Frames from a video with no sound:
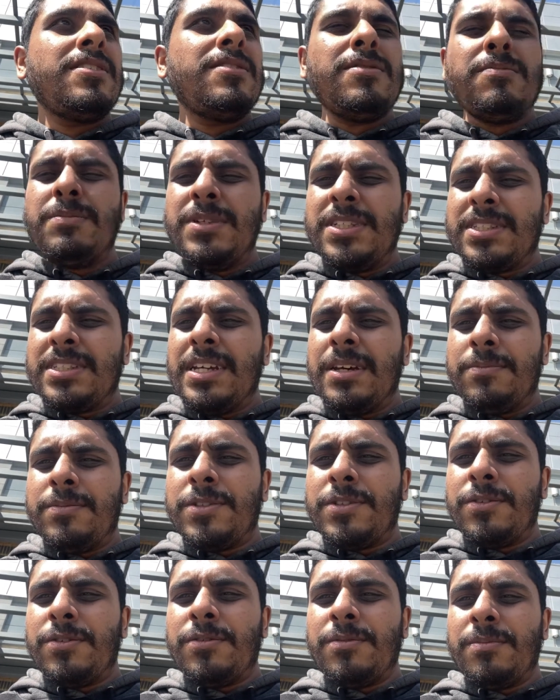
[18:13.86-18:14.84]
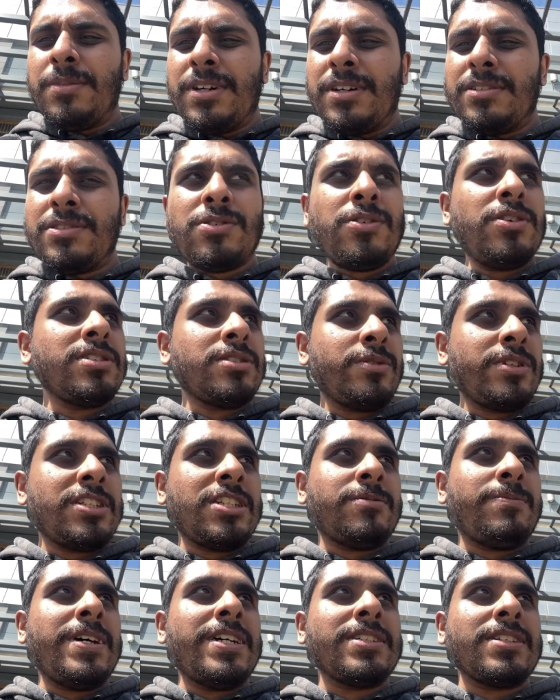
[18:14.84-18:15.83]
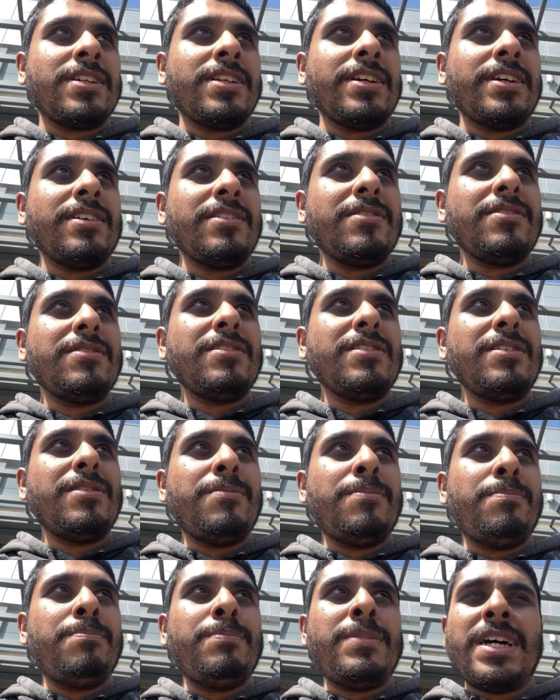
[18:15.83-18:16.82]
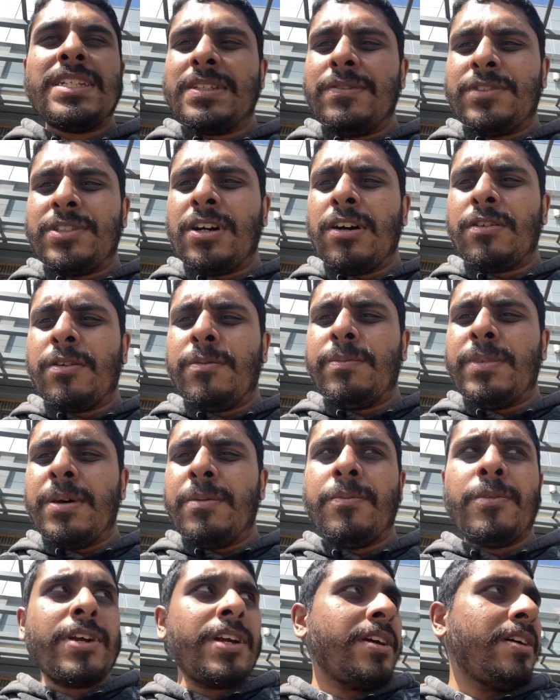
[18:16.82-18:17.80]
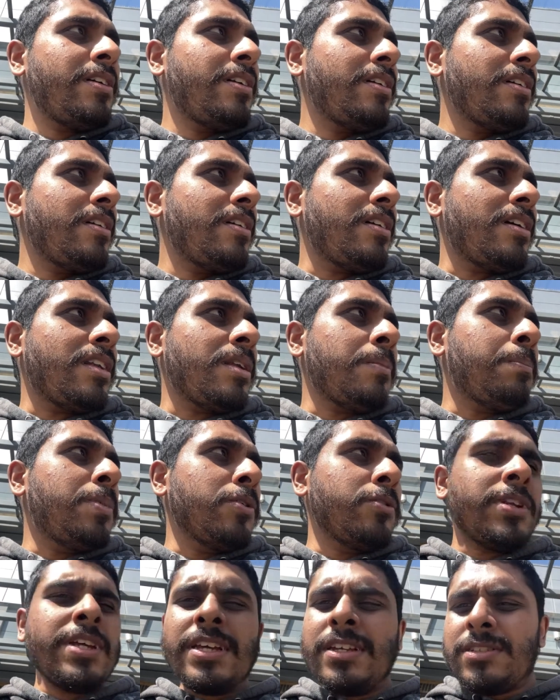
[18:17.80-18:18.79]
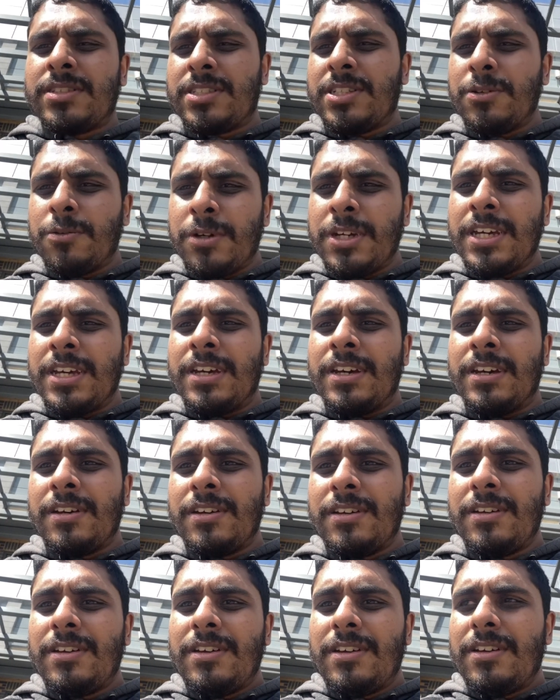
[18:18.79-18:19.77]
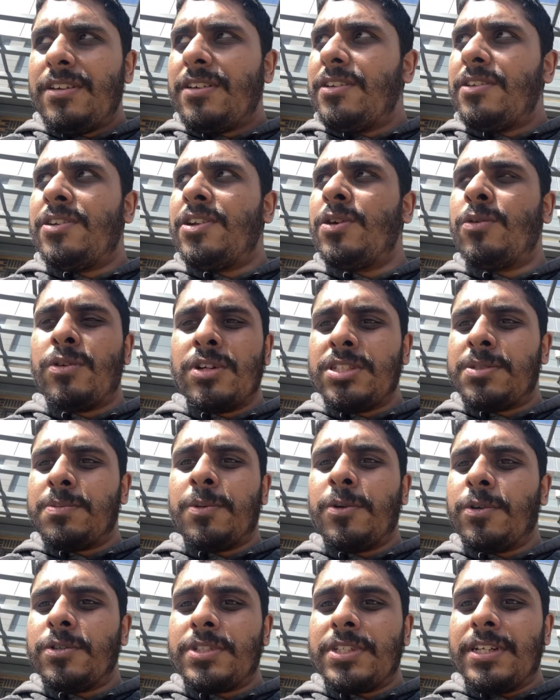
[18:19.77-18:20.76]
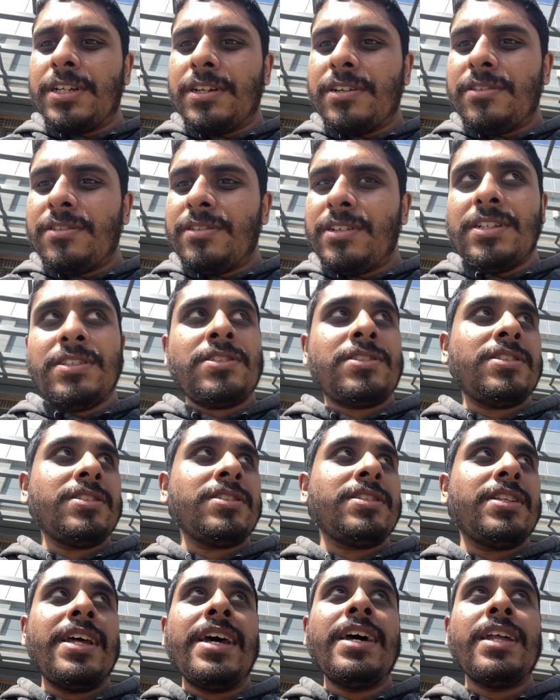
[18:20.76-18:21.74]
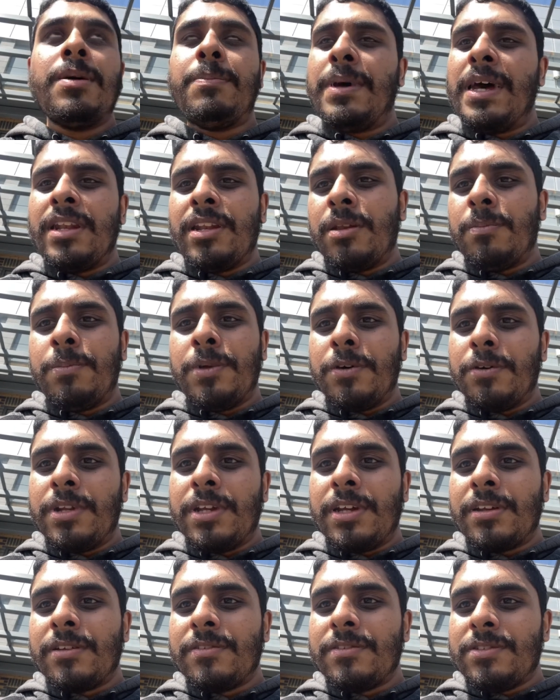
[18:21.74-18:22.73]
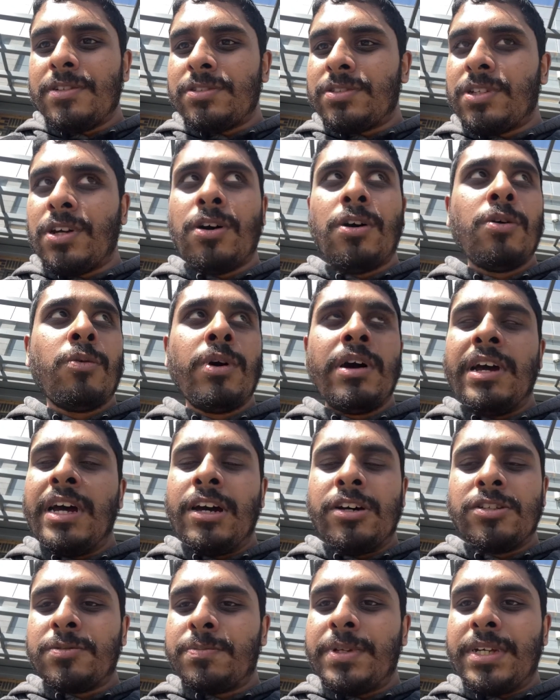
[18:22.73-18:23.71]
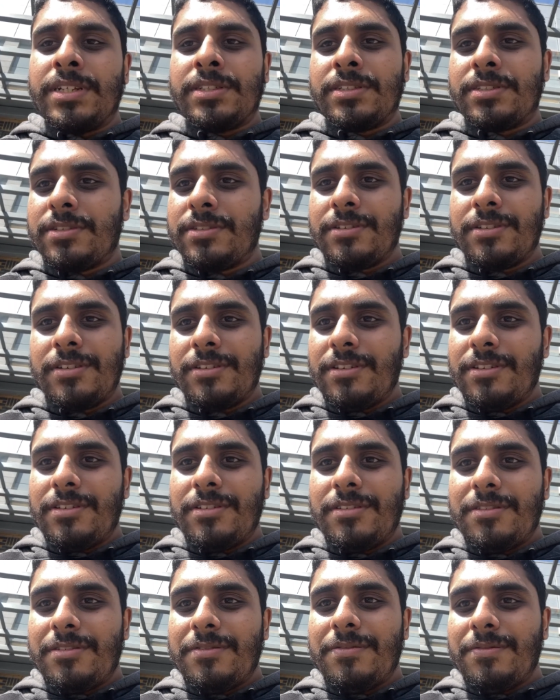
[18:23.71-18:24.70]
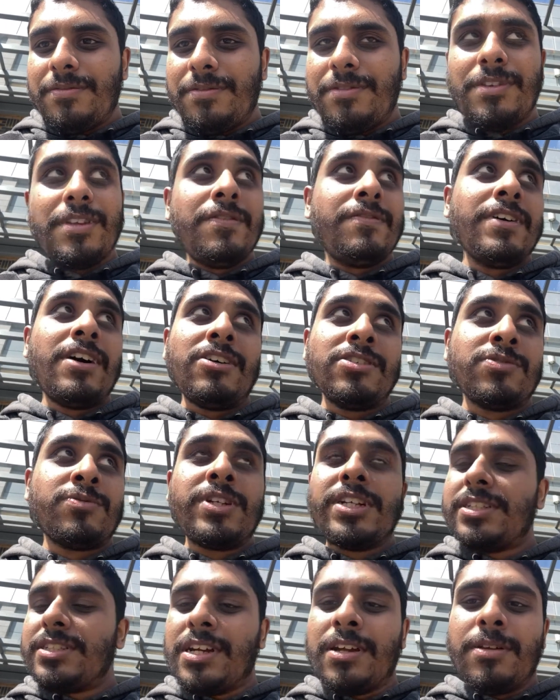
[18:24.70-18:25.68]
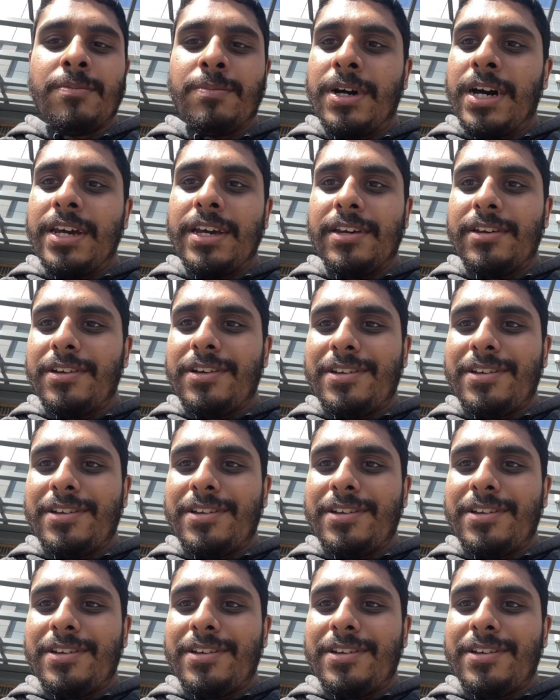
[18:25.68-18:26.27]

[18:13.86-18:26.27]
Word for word: miss them too, but Toys R Us especially, massive childhood memory. And the building is still here. No one's bought it. It's just there, an abandoned building, just the whole warehouse space. If I was rich, I'd buy it.